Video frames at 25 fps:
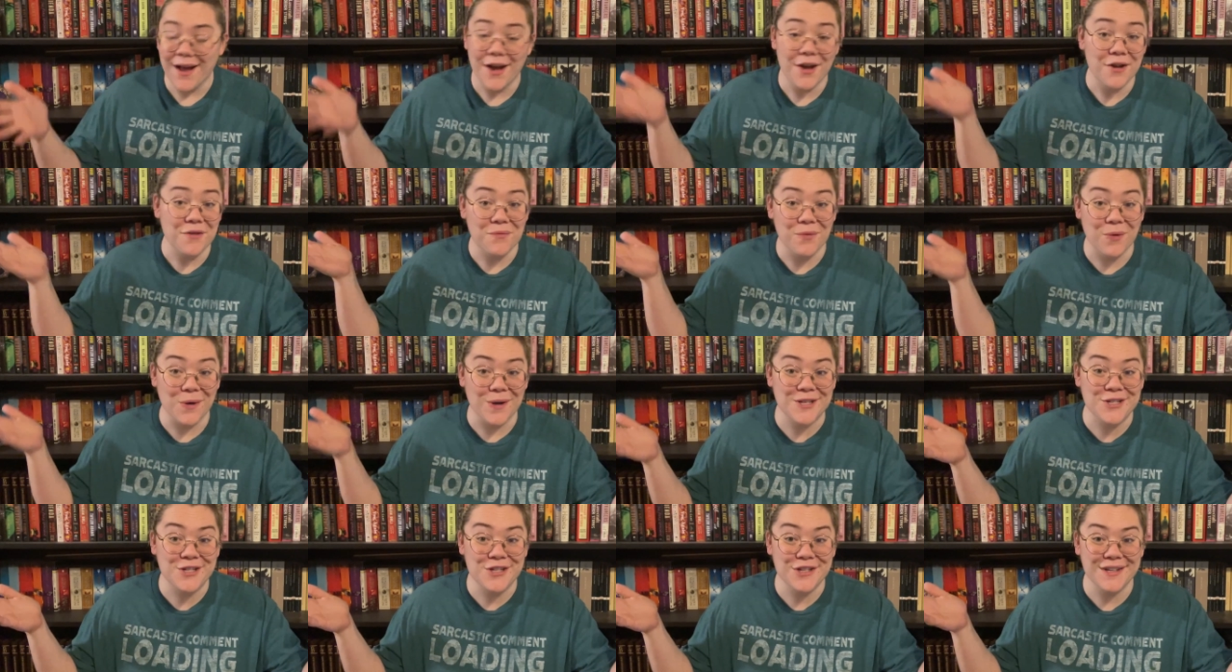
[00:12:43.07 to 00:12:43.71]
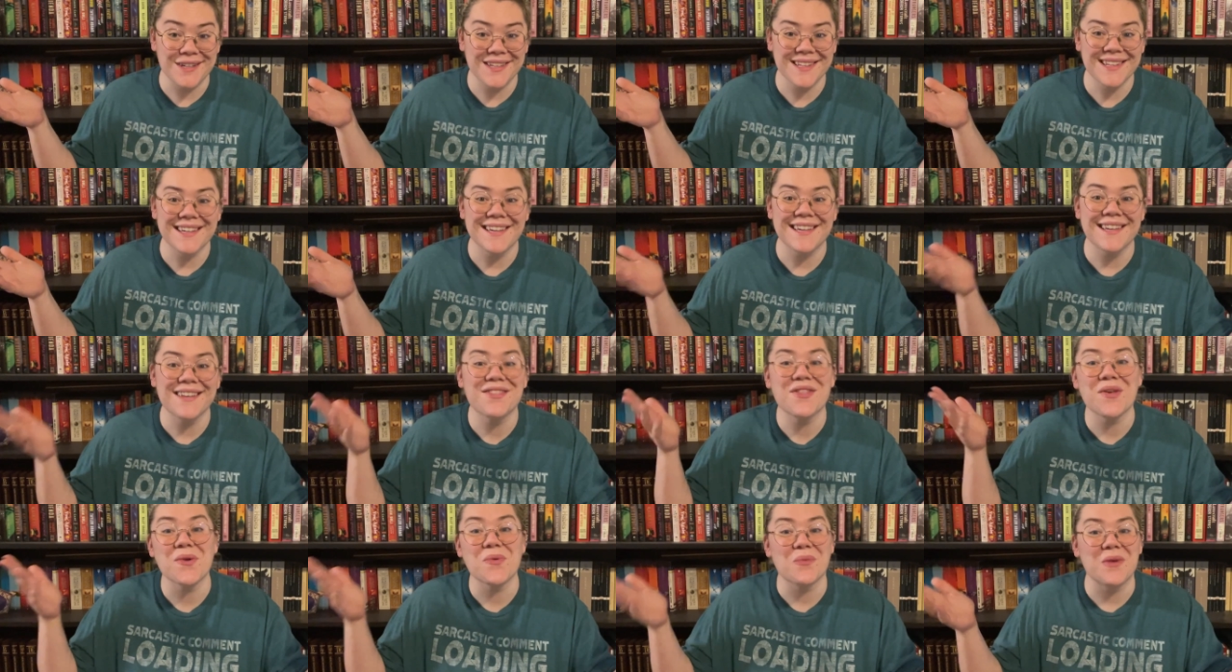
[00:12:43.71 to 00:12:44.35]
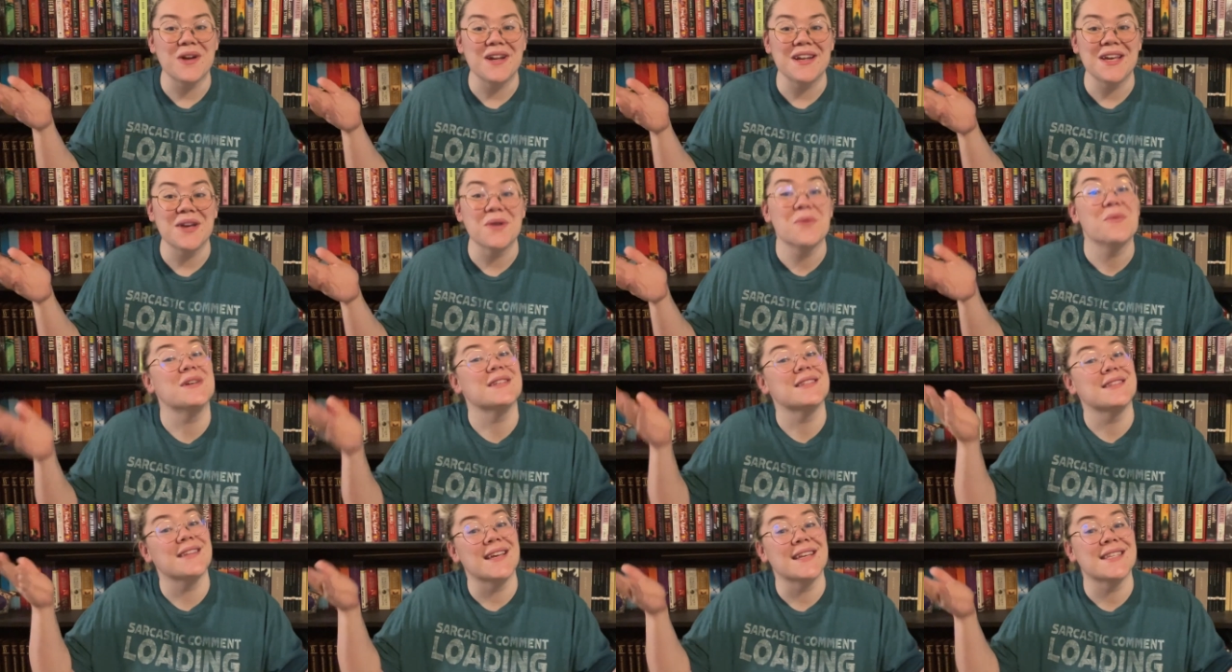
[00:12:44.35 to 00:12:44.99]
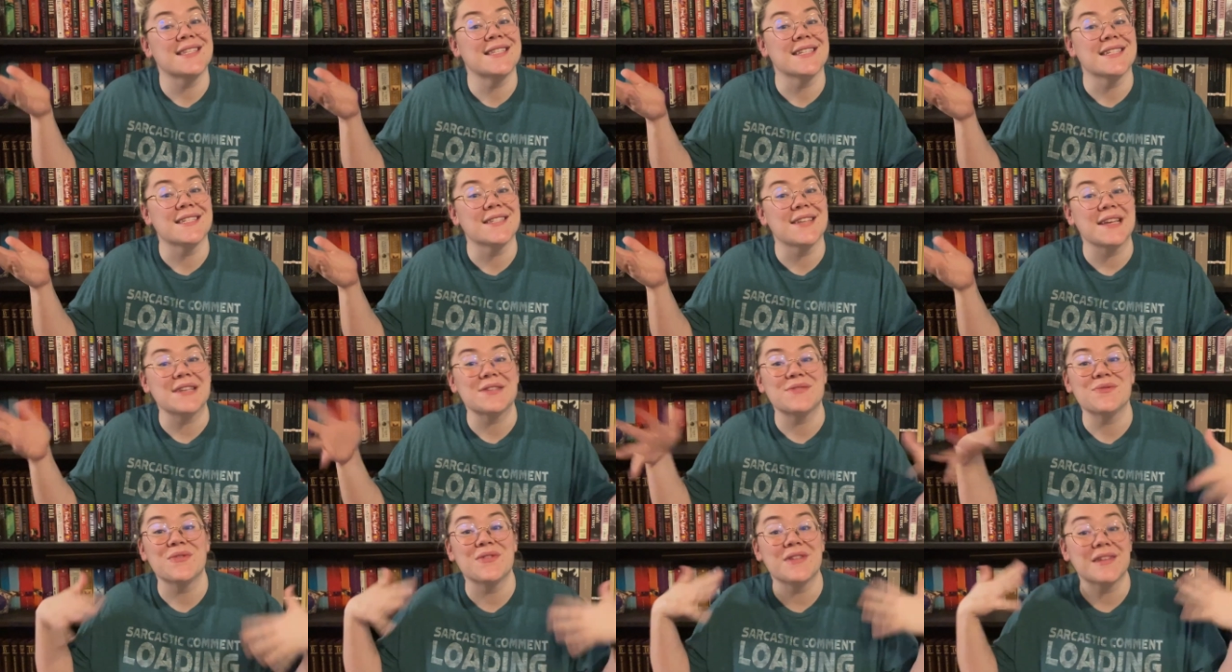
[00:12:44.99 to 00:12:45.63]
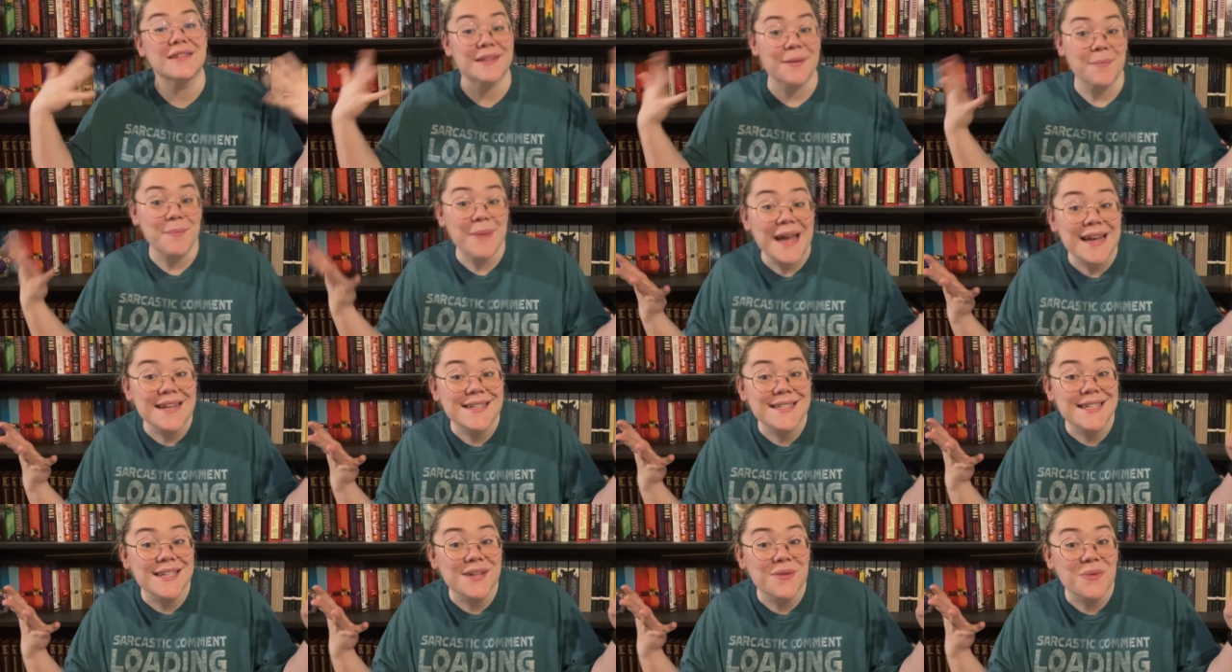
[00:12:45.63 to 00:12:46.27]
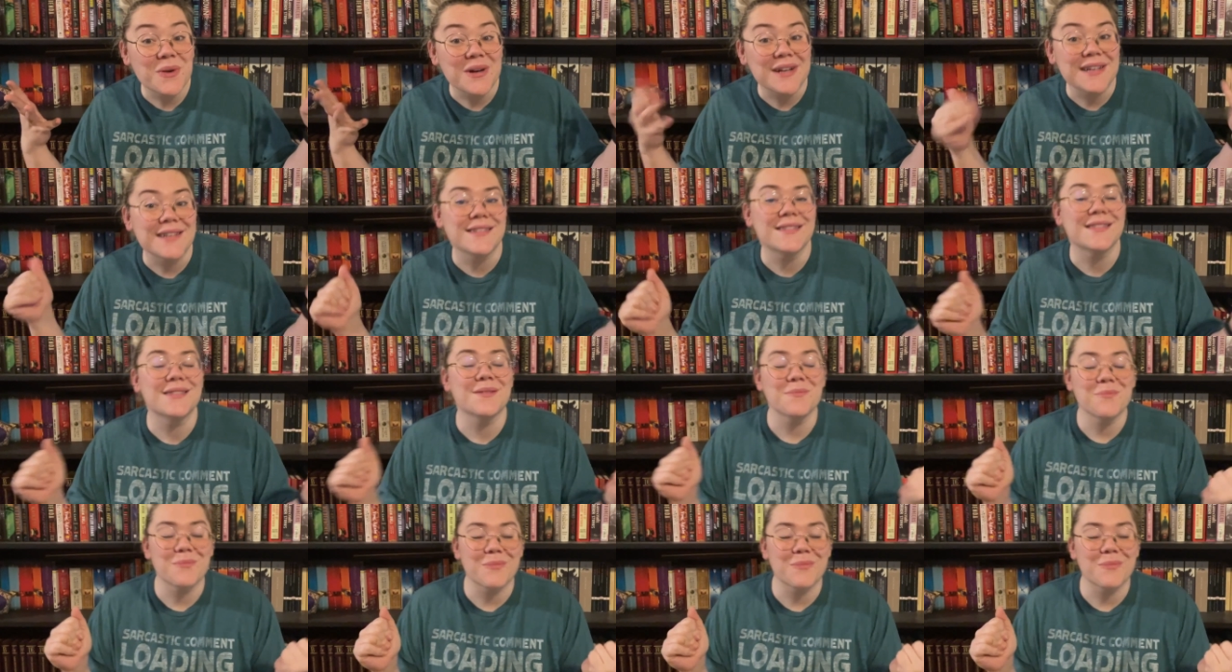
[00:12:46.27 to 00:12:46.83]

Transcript: Unfortunately, the reading was less successful than the painting was,